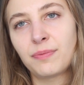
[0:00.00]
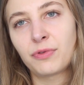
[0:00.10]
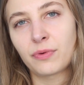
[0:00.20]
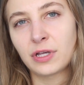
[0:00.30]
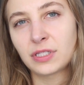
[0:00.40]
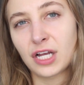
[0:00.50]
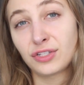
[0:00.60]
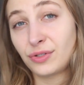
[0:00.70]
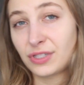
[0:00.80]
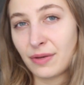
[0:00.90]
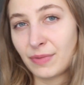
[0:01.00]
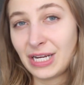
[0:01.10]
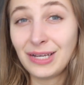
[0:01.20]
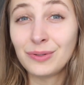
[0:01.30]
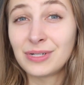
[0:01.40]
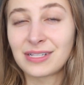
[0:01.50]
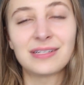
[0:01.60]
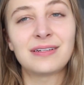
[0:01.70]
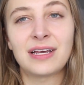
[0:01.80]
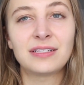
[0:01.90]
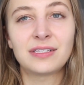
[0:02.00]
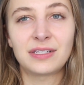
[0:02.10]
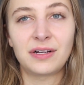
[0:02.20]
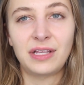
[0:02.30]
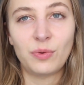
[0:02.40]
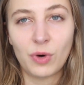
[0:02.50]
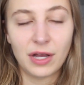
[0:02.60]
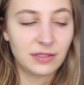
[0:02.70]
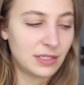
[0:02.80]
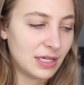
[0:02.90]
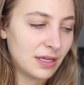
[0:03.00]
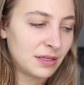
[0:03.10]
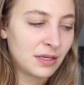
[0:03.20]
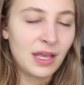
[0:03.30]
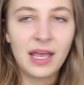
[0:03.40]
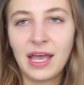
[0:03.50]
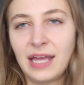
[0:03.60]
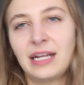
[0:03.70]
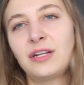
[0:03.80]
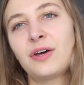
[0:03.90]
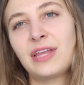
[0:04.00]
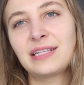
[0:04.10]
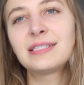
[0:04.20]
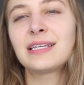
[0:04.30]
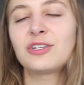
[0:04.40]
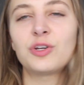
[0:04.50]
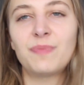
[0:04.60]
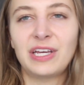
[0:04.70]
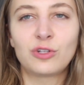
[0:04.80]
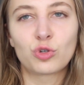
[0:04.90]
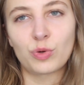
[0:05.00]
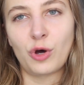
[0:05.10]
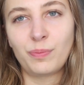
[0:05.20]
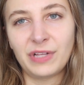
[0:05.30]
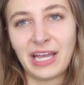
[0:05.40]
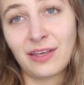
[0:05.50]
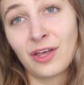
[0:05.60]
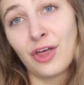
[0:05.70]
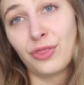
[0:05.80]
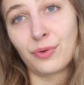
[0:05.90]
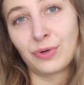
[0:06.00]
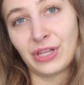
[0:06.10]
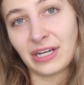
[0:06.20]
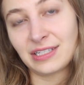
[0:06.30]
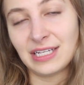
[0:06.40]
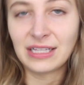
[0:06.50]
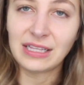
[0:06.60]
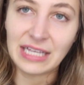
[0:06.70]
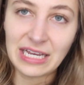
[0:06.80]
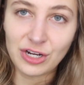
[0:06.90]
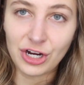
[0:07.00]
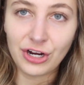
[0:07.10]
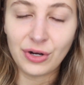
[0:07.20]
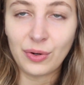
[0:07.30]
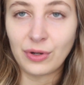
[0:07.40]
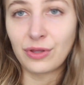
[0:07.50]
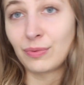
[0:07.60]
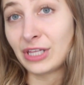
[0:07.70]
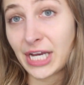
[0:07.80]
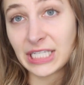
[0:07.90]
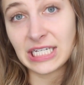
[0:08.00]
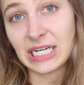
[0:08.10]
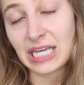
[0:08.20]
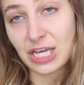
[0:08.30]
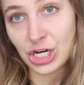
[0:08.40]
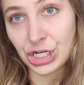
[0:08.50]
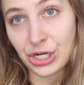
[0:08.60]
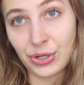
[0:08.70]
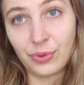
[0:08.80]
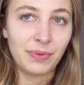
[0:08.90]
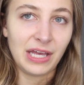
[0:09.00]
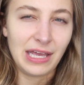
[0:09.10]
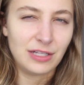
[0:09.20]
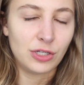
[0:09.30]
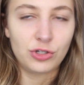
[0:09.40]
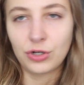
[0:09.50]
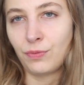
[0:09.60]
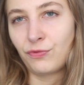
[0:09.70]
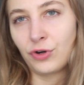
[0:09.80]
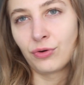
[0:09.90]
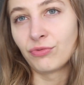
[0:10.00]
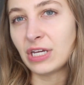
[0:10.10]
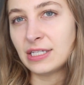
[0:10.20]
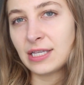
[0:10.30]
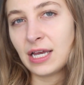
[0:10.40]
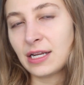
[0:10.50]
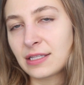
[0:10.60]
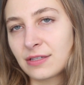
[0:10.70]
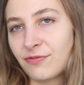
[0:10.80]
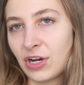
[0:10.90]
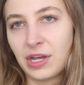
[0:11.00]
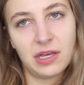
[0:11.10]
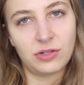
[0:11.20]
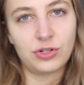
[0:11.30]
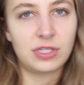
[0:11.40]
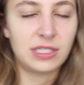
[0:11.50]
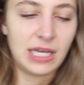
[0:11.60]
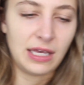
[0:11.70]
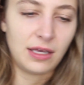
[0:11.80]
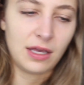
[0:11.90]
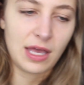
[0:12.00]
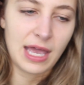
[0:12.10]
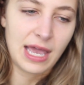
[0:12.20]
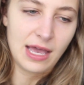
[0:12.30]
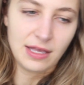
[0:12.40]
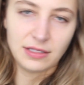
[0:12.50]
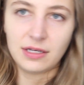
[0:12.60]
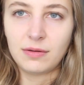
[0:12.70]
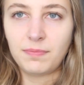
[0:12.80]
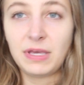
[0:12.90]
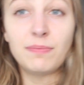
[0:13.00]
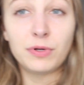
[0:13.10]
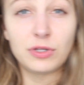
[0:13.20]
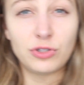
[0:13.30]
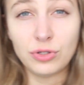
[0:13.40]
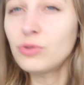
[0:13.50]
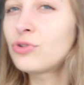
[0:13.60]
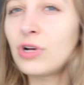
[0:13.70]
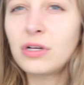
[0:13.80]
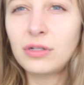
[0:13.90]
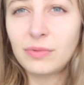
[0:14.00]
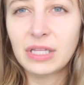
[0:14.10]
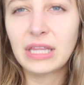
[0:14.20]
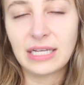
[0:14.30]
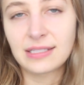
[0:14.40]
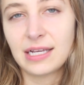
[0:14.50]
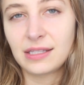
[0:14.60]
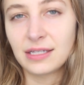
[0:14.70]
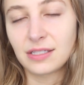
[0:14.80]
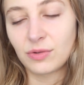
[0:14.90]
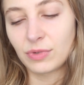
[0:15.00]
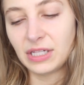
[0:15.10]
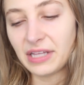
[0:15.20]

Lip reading: thrust onto somebody who doesn't necessarily want it. And I know that's such a big trope, like the reluctant leader or the reluctant hero, but it's a trope for a reason. It's very interesting, and people do struggle with things like this in real